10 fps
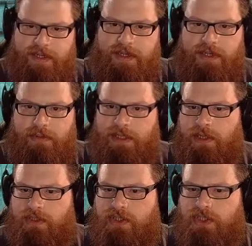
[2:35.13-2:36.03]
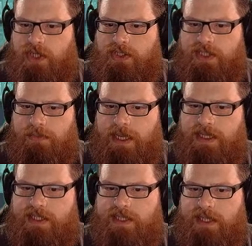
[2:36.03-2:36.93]
you know, little odds and sods in the
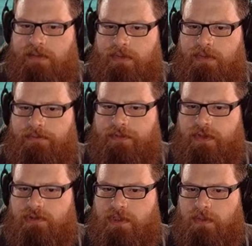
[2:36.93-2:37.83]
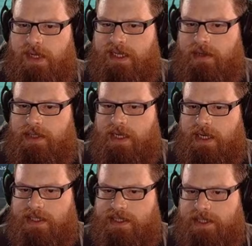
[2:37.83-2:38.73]
base, it will filter its way down there
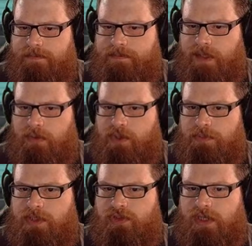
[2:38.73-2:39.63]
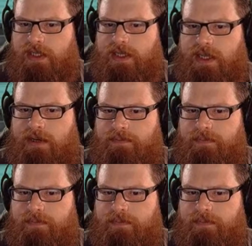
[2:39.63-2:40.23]
nicely. It will just be trickling down.